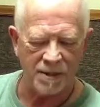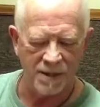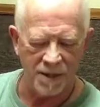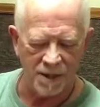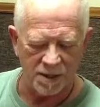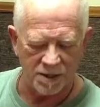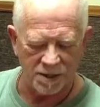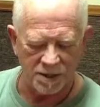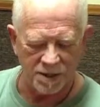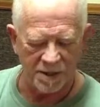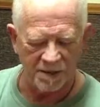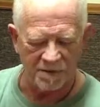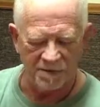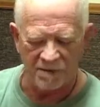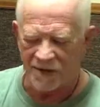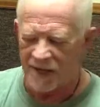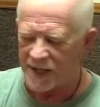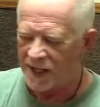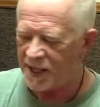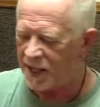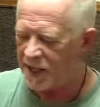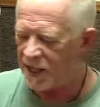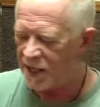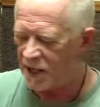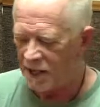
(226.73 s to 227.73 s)
guitars.
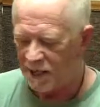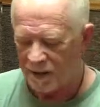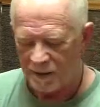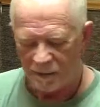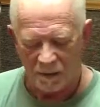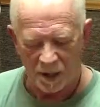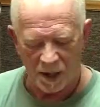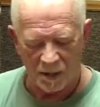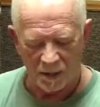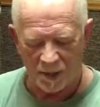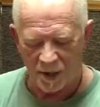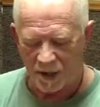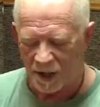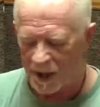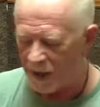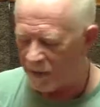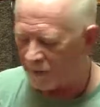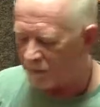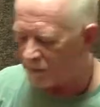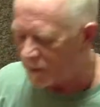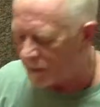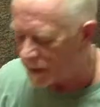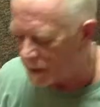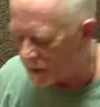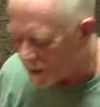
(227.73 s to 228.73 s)
Confetti, bubblegum,